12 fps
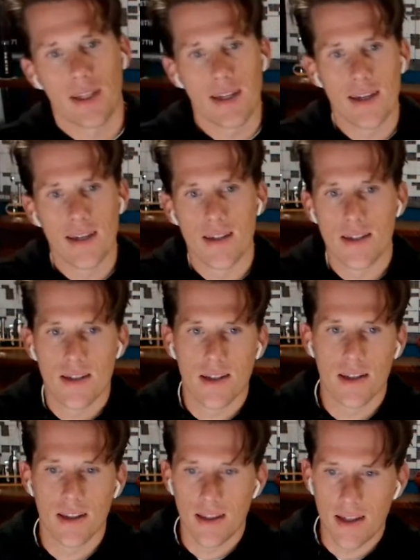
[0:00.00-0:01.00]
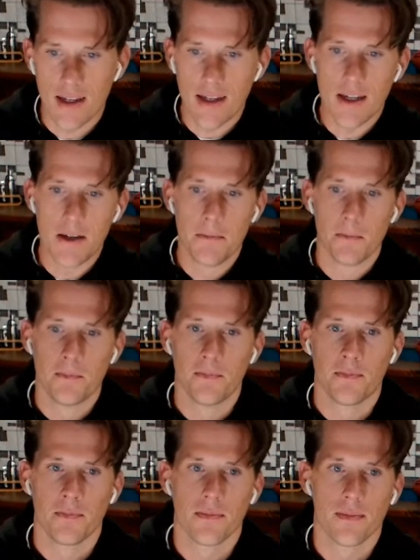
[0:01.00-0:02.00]
is the
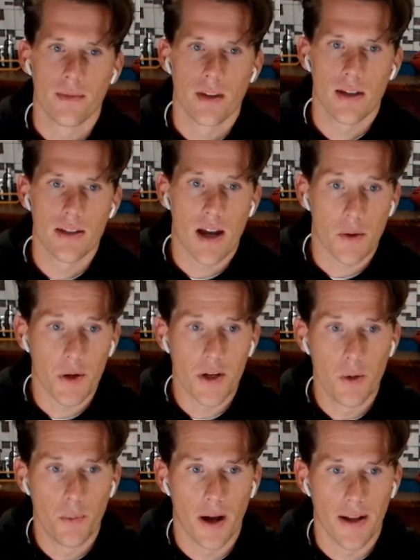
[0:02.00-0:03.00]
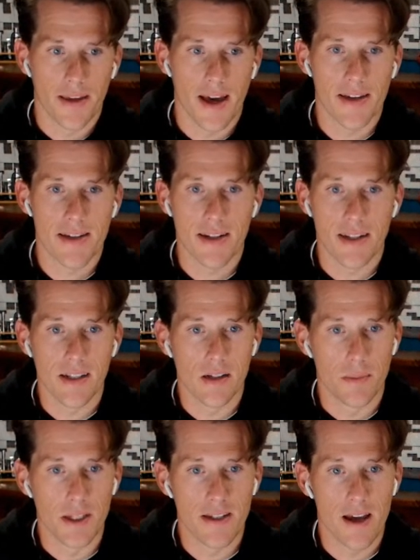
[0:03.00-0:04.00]
Tyreek Hill podcast, It Needed to
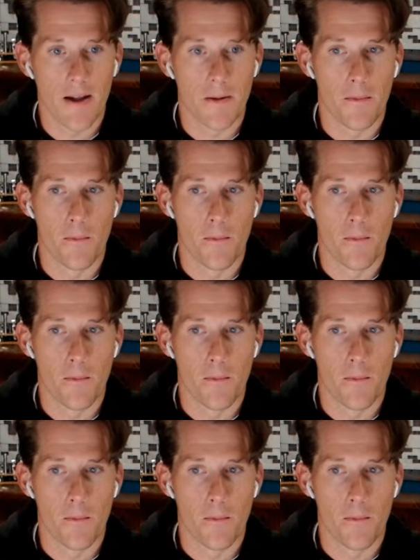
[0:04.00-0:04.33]
Be Said.